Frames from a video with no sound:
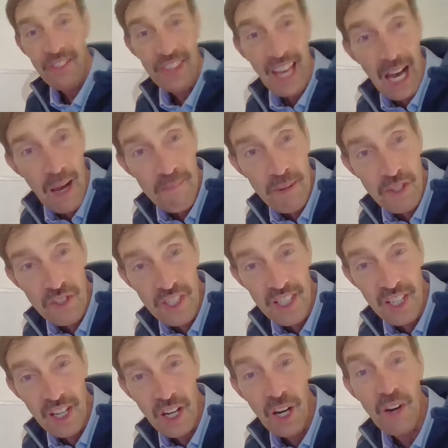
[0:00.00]
the
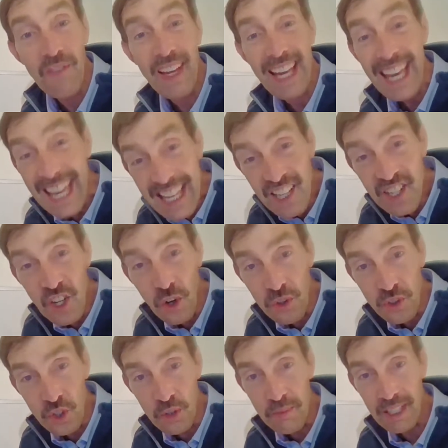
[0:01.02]
opposite of
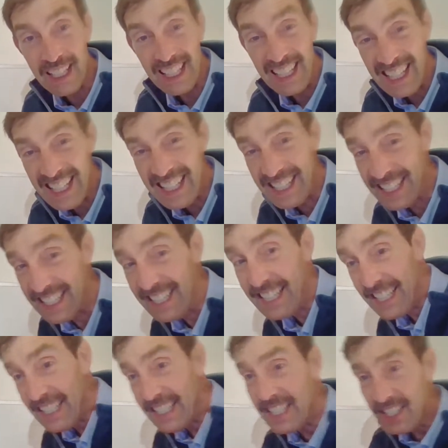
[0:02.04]
endothermic
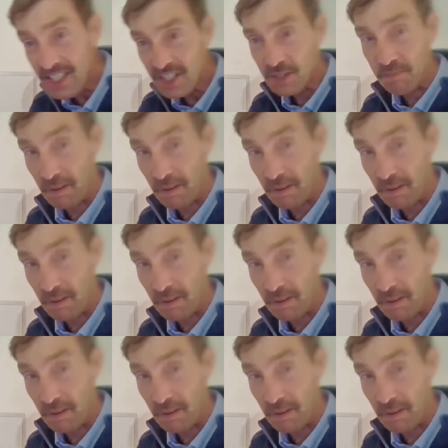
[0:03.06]
is